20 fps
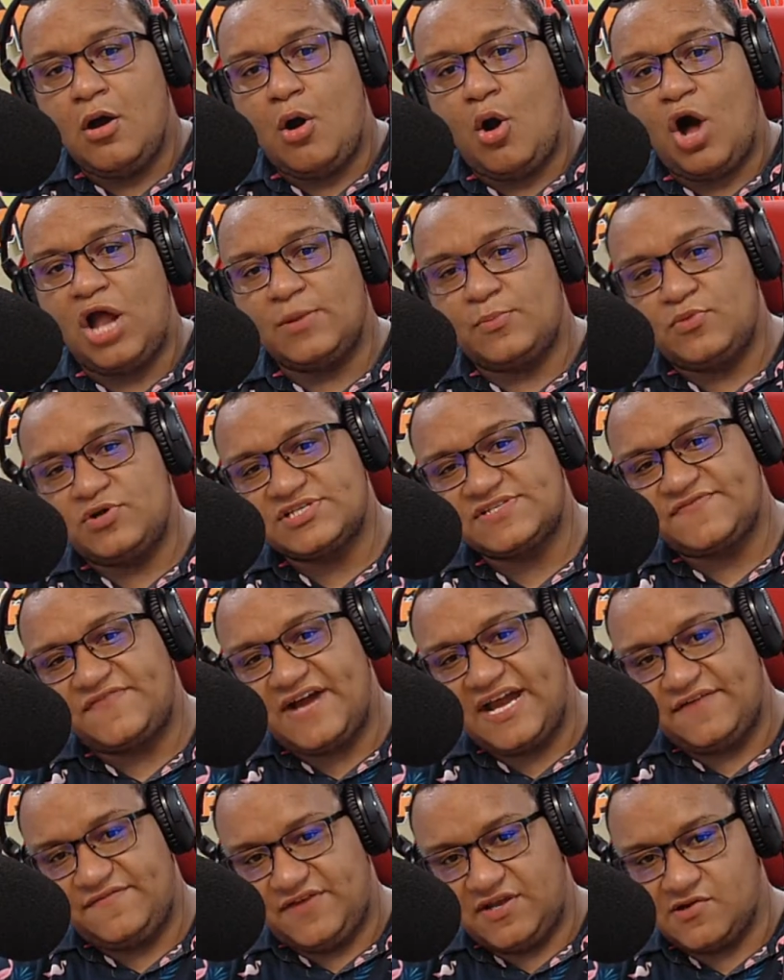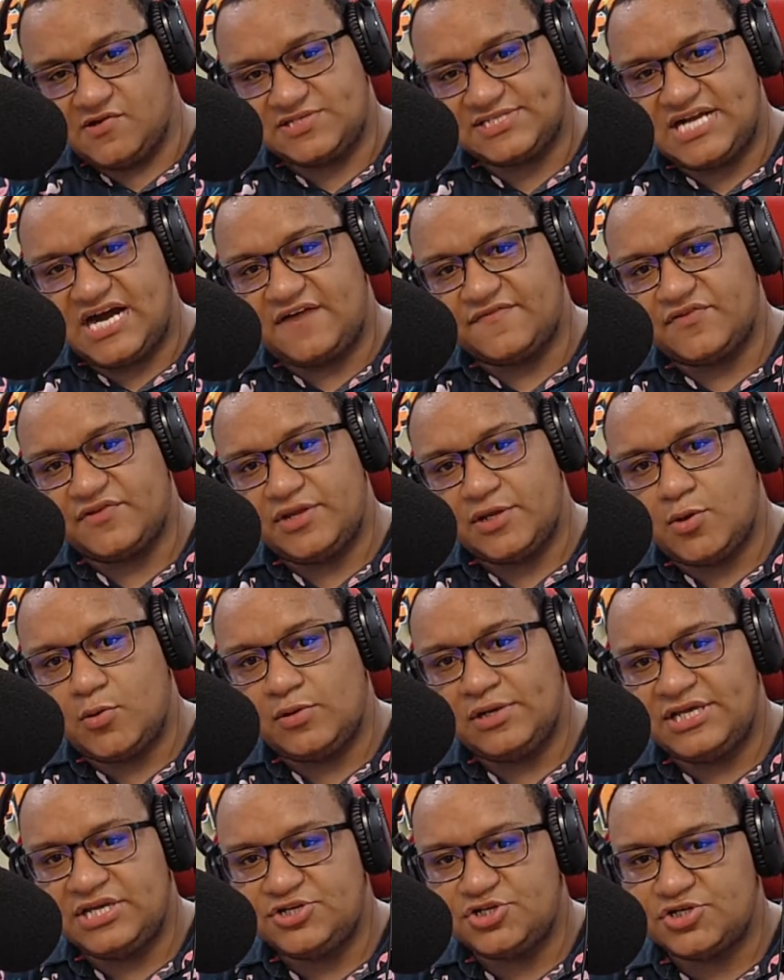Almost 5 years after the
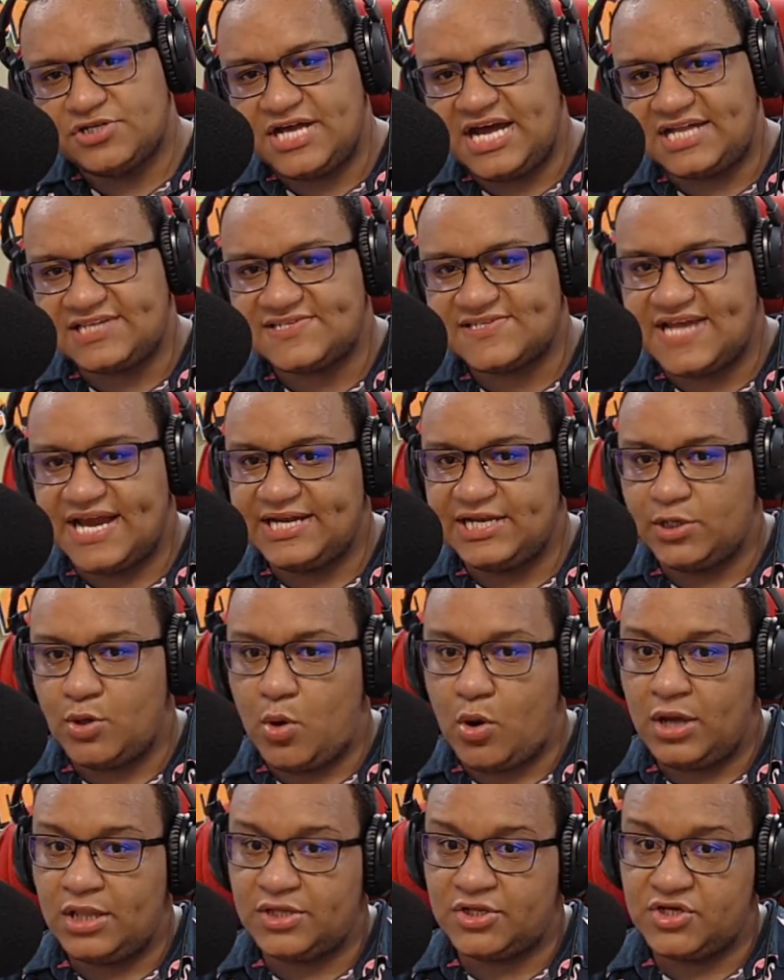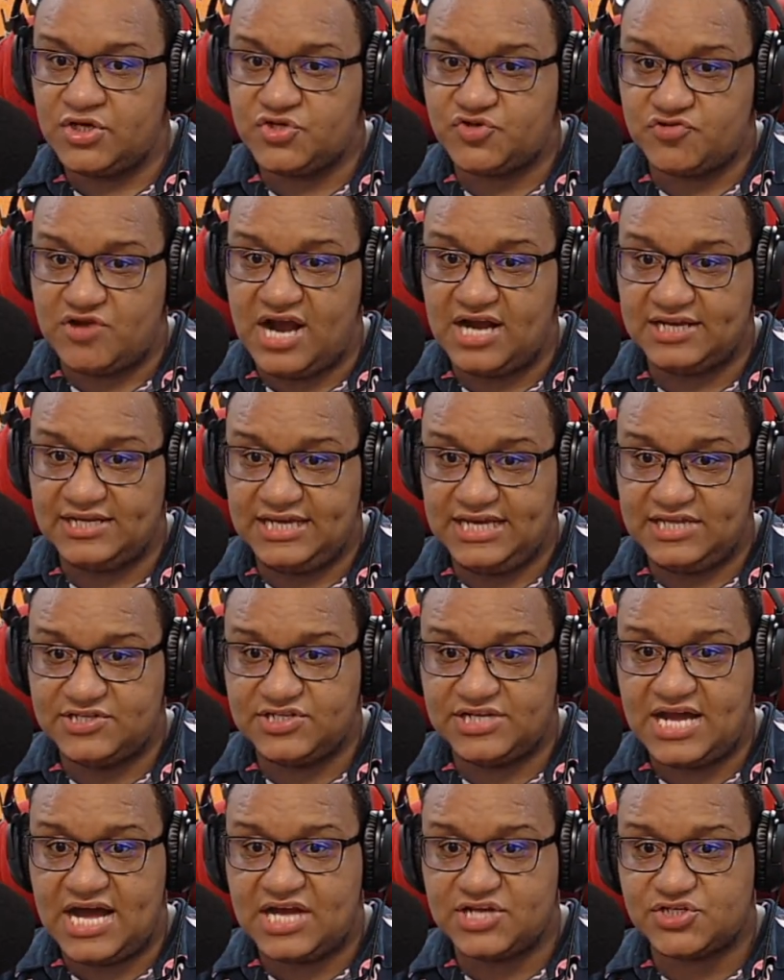coalition had signed an oil contract,
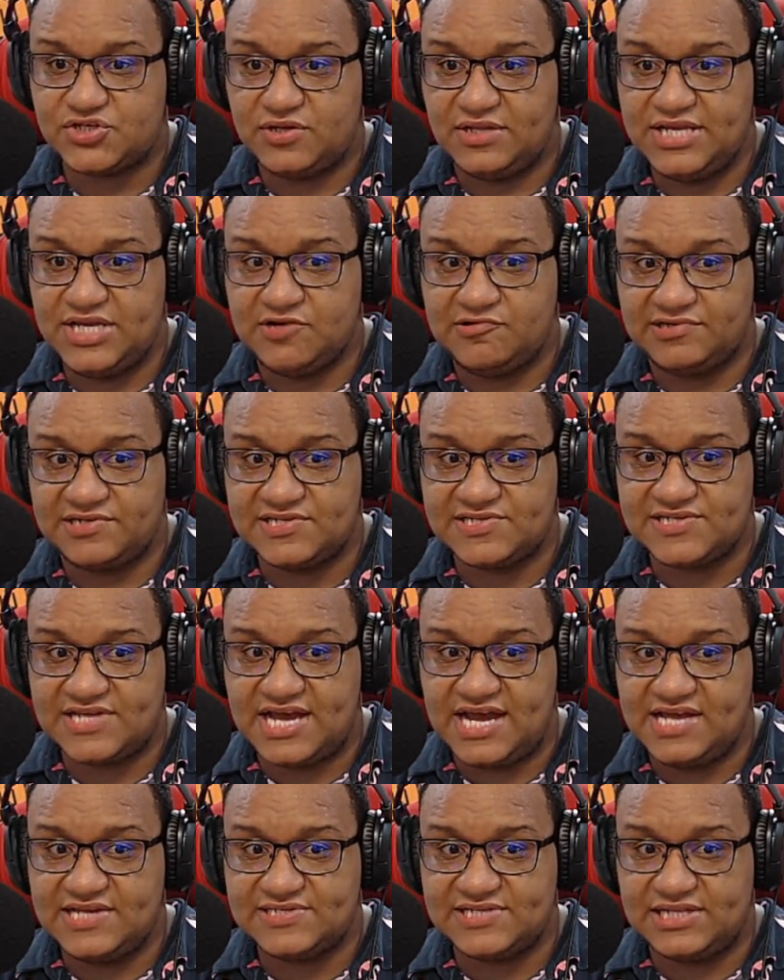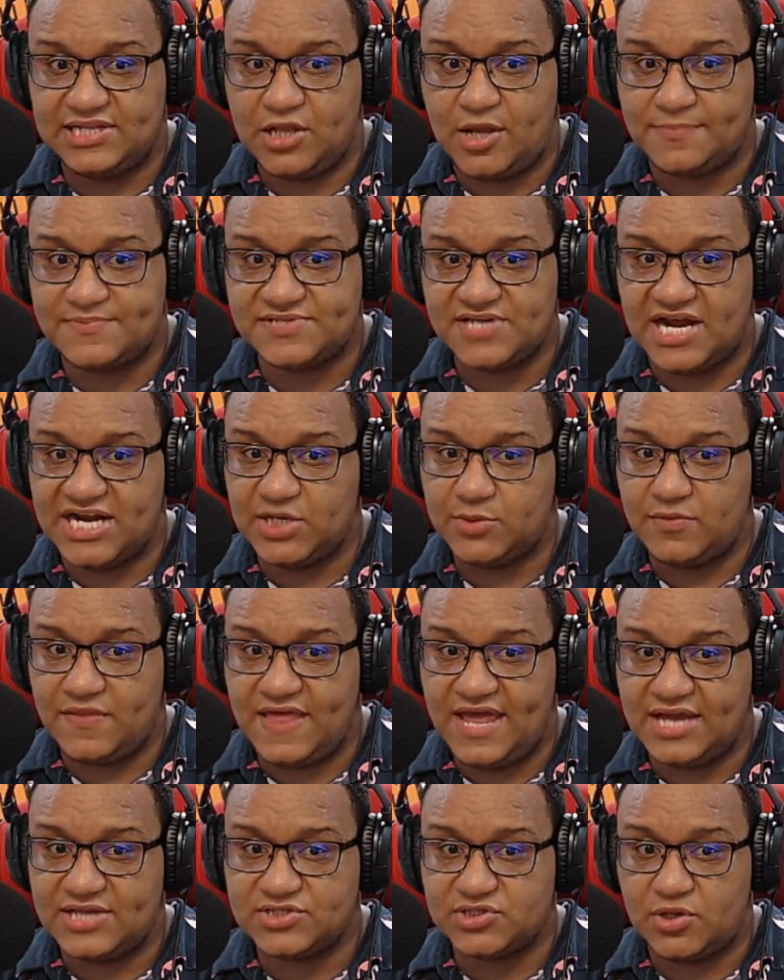internationally criticized and lopsided with
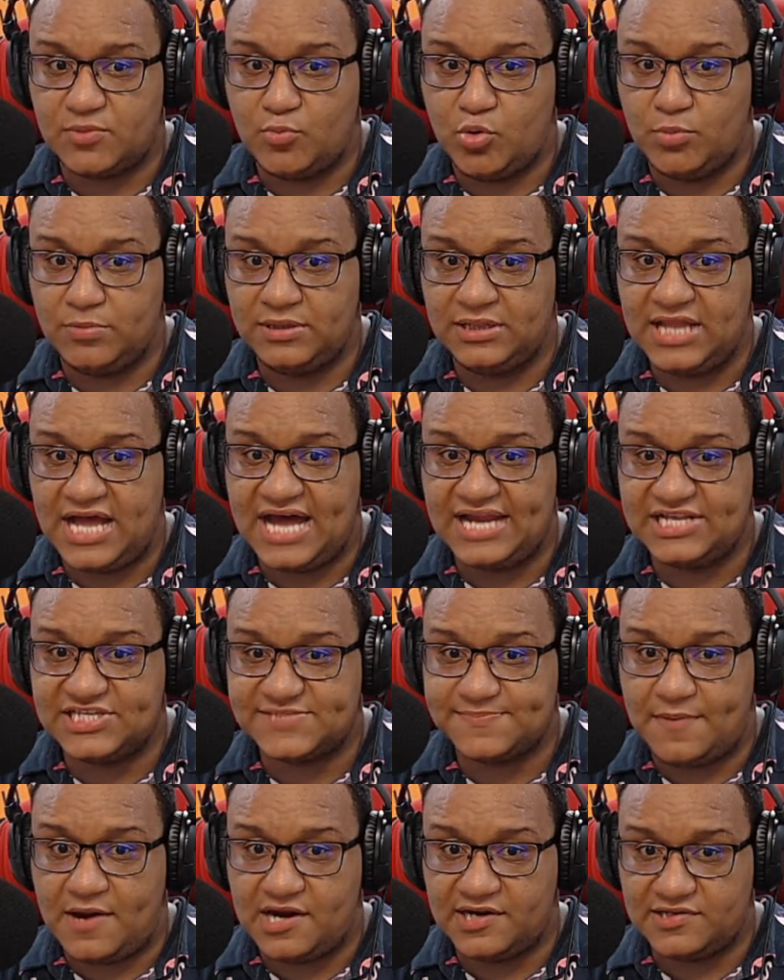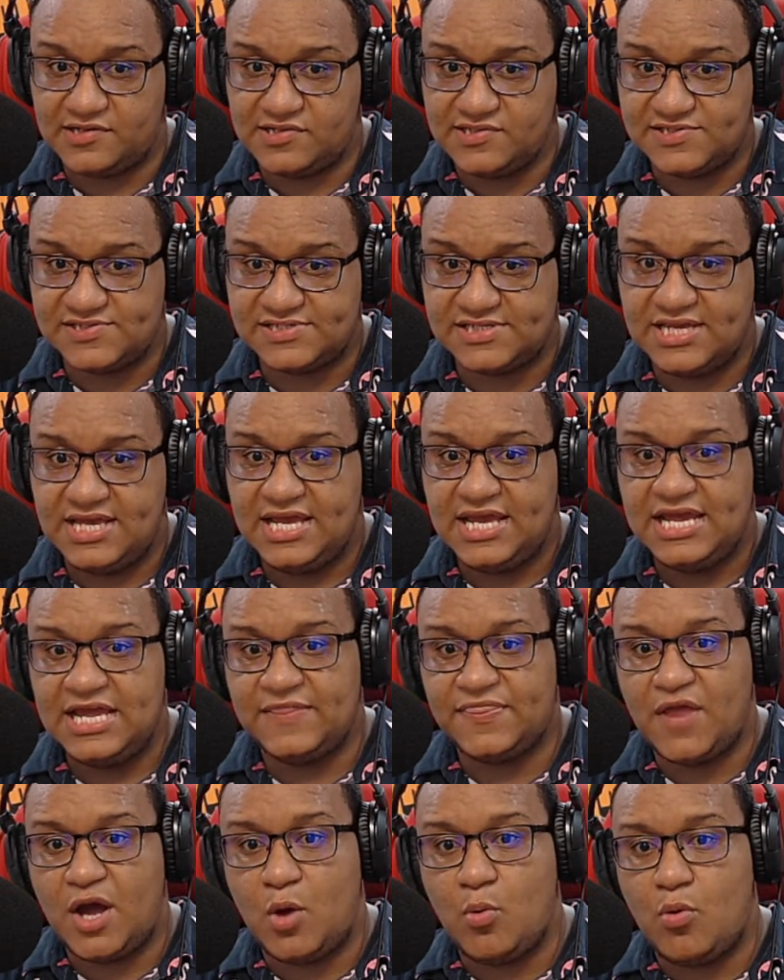ExxonMobil and its partners,
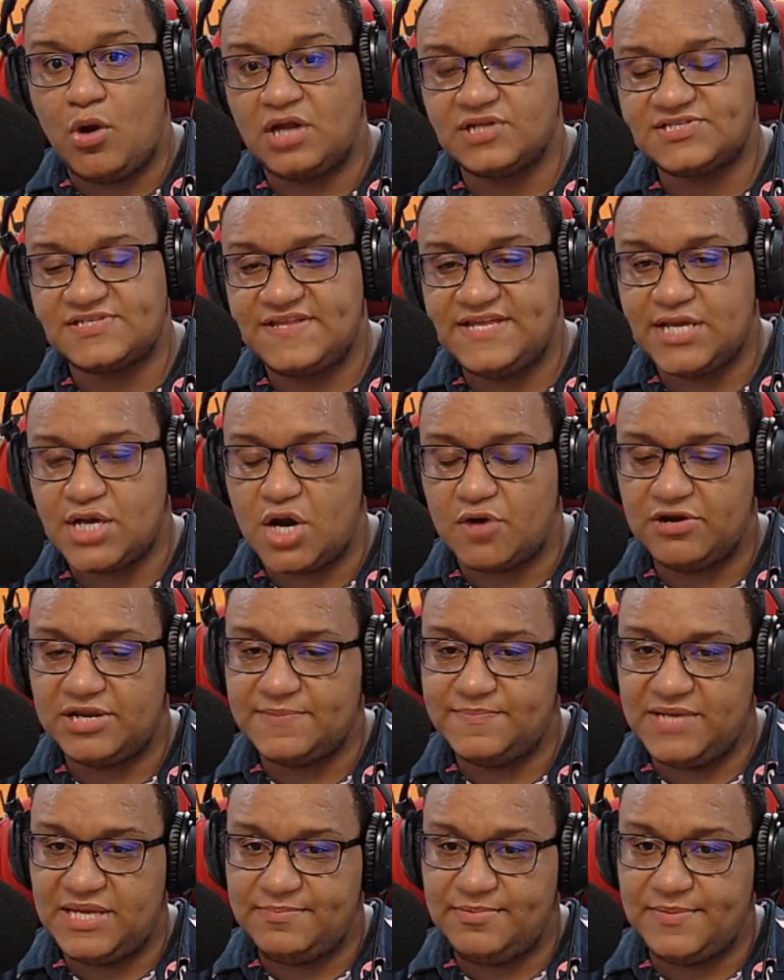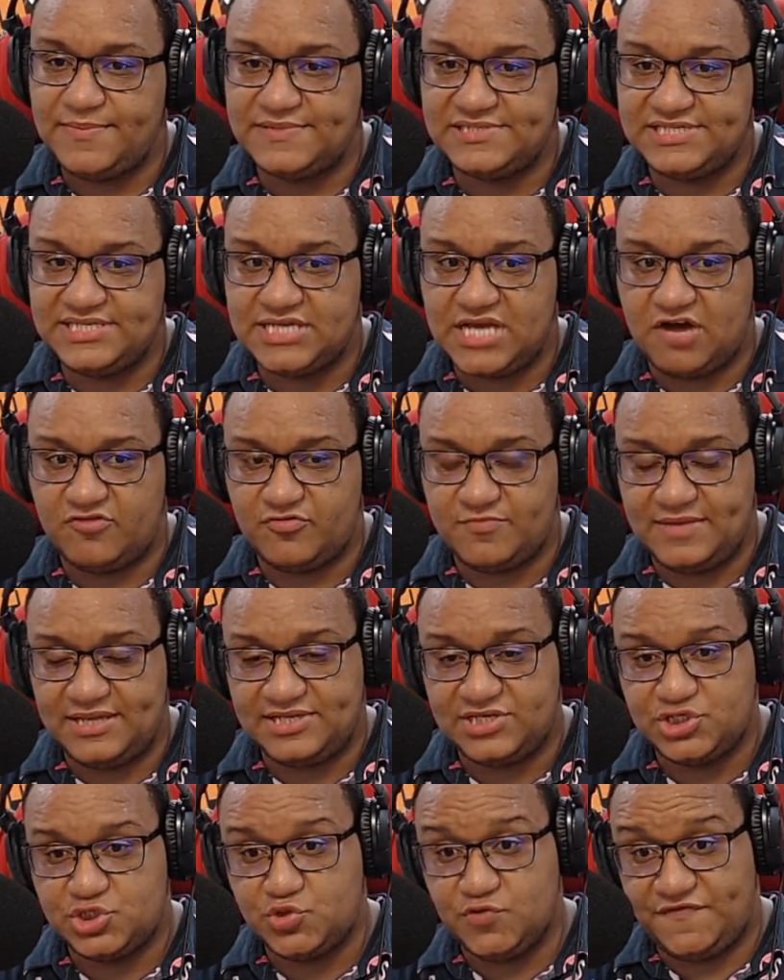it now wants the current PPPC
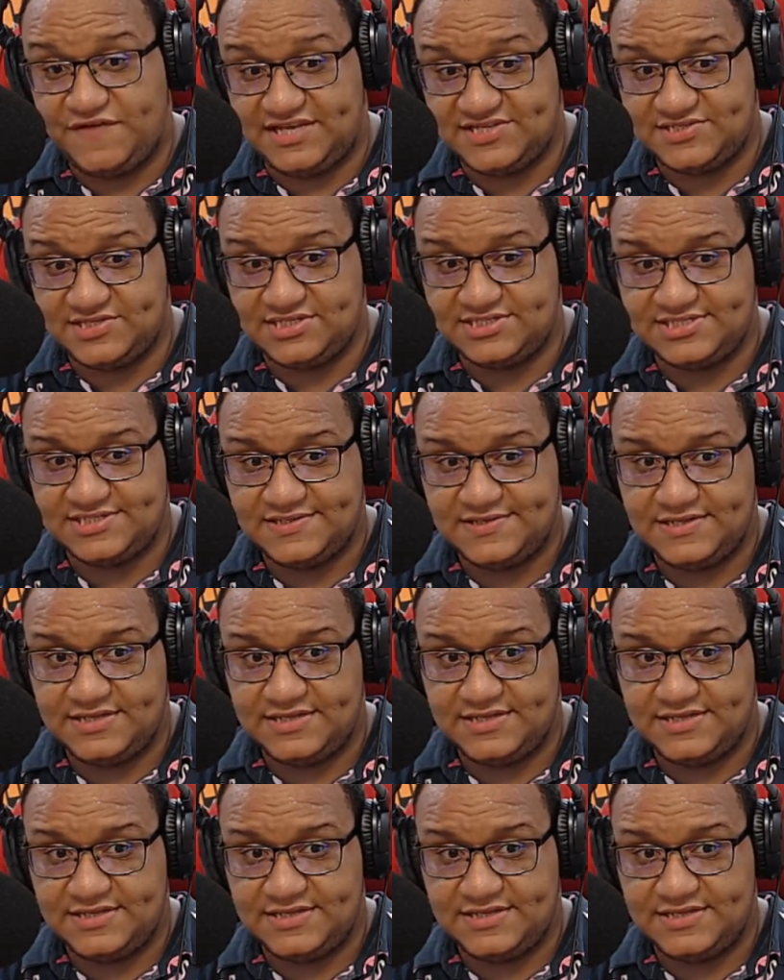government to fix it.